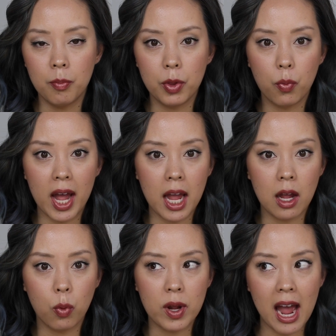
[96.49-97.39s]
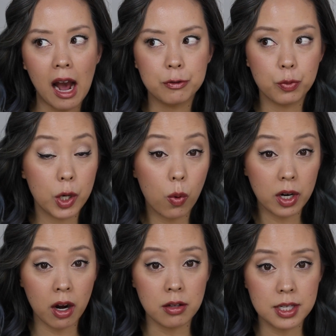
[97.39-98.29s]
the way we have to record
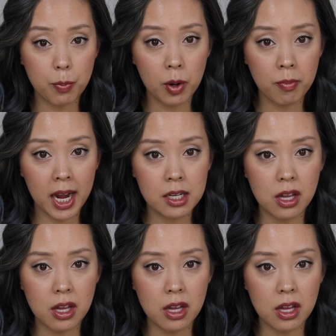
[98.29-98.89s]
it on separate mics,